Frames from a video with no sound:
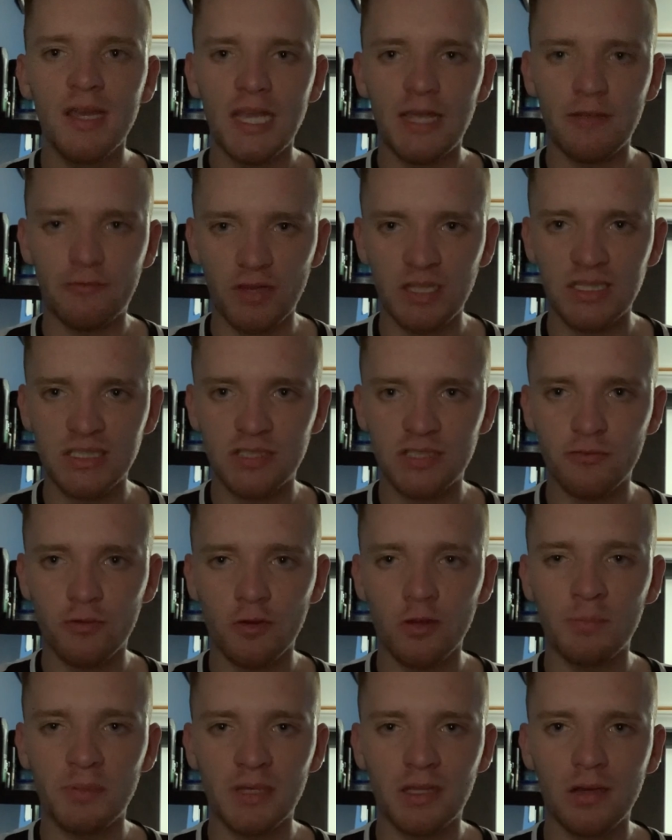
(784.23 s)

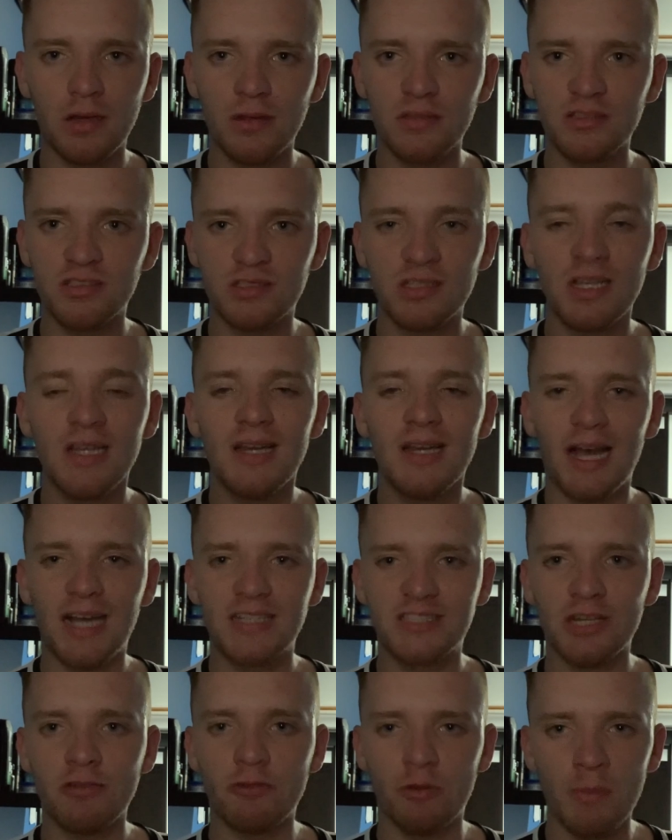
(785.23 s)
eventful, because I
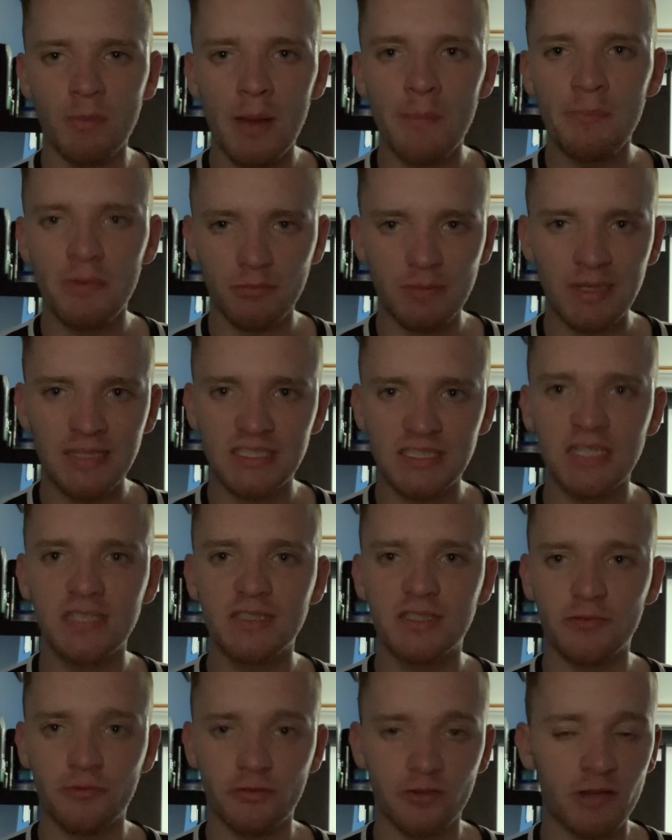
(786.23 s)
do remember we did
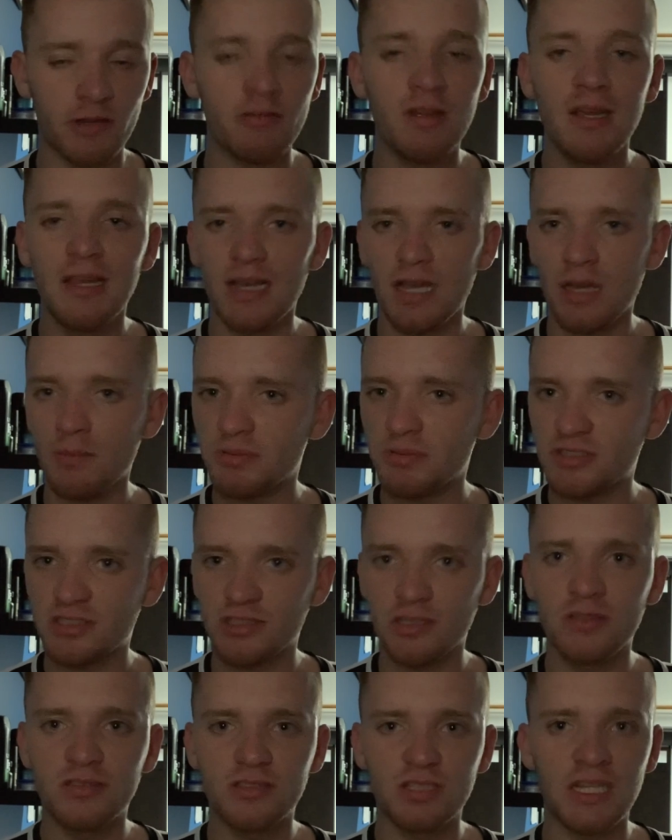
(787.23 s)
throw
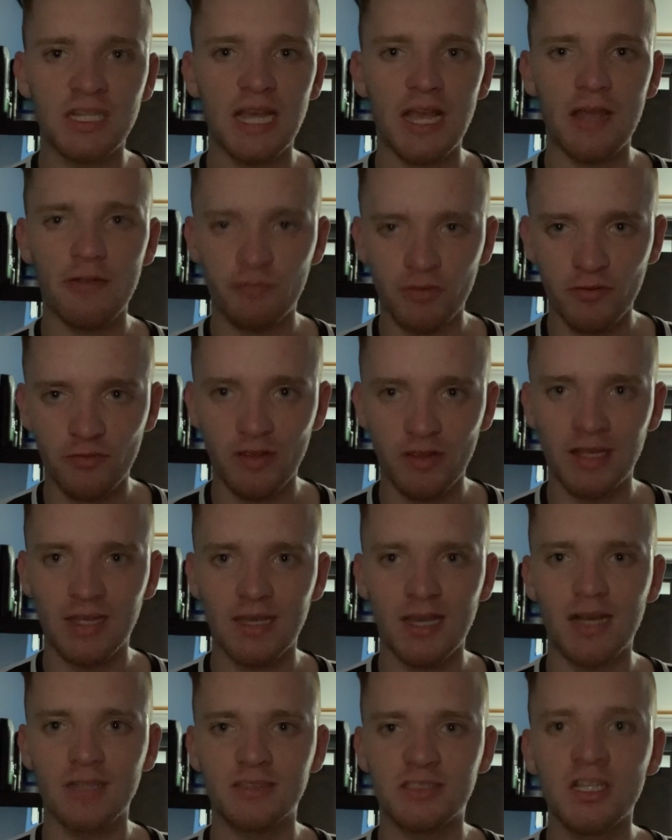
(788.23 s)
absolutely everything
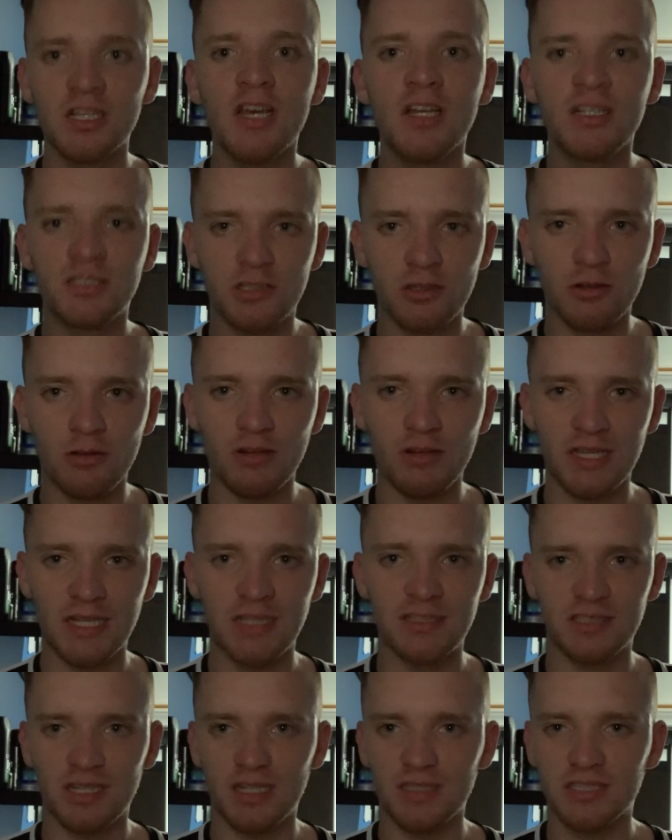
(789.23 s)
at Chorley in
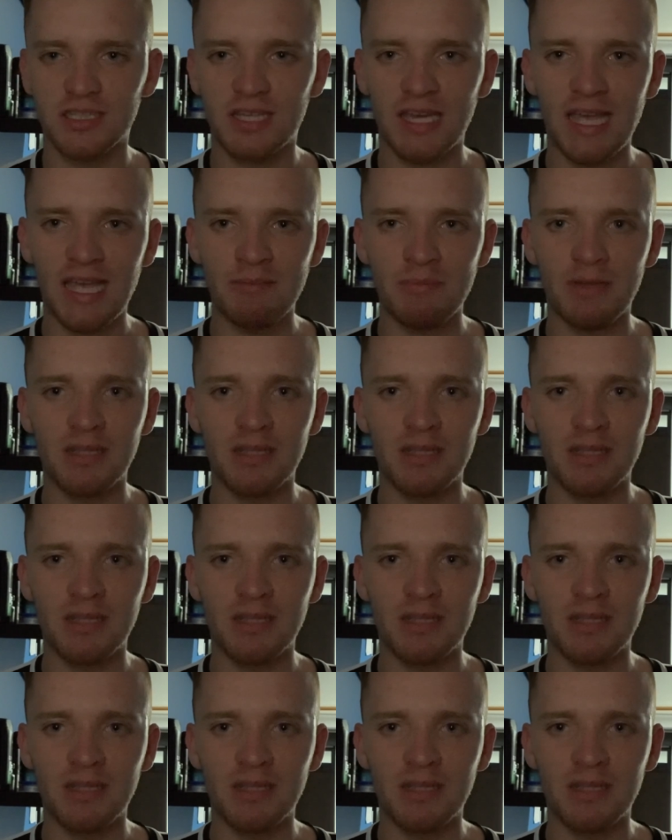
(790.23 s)
that game,